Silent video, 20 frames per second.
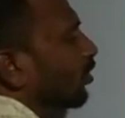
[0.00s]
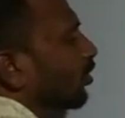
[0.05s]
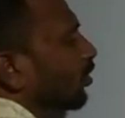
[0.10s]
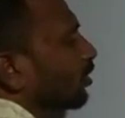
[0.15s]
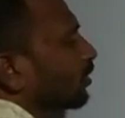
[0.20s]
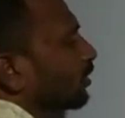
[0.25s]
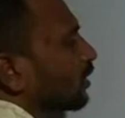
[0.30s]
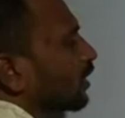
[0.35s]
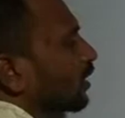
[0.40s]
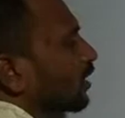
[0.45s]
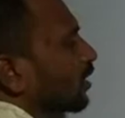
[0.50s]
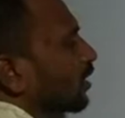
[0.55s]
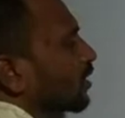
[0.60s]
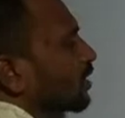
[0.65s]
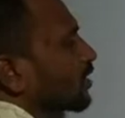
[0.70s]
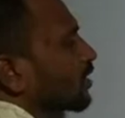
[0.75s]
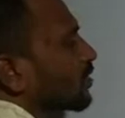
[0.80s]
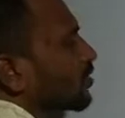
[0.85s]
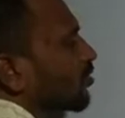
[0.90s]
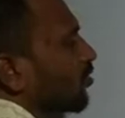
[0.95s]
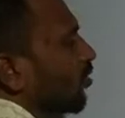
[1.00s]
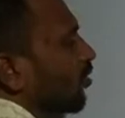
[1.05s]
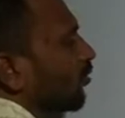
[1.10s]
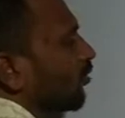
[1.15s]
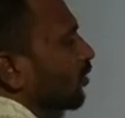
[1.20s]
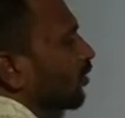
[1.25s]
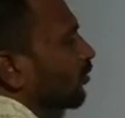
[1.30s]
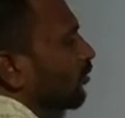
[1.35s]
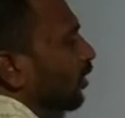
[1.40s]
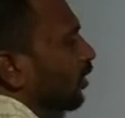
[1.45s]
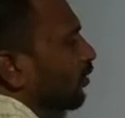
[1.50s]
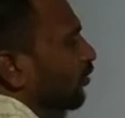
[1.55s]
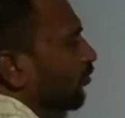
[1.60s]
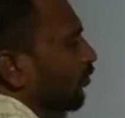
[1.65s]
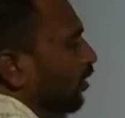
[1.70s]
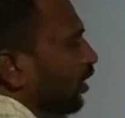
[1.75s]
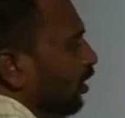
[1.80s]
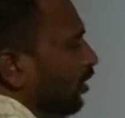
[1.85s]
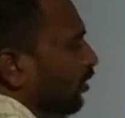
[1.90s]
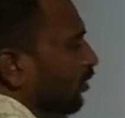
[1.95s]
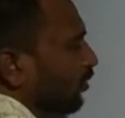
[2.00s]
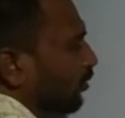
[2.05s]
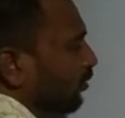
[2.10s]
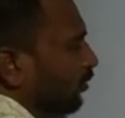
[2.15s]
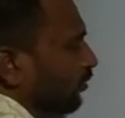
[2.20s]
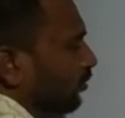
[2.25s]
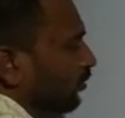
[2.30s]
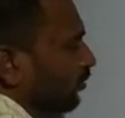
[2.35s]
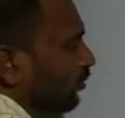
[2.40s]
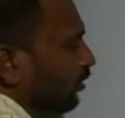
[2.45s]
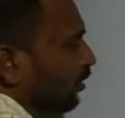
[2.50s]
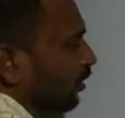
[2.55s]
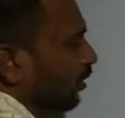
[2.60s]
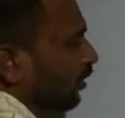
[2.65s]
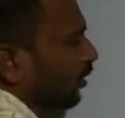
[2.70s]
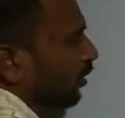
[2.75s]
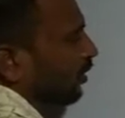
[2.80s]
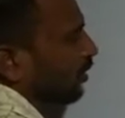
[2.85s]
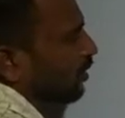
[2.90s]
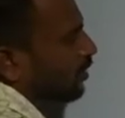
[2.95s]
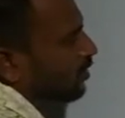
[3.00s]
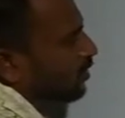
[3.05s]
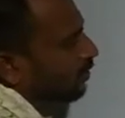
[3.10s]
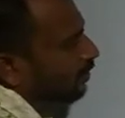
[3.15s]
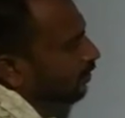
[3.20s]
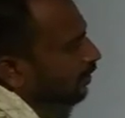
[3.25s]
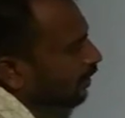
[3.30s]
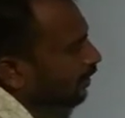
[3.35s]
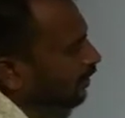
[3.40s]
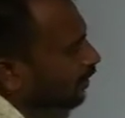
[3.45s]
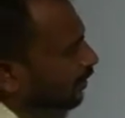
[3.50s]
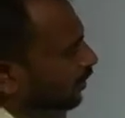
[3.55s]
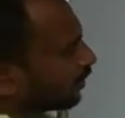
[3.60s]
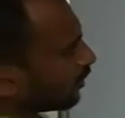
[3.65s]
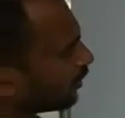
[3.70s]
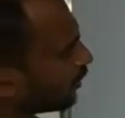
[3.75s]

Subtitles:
on the crust of one wave. So here,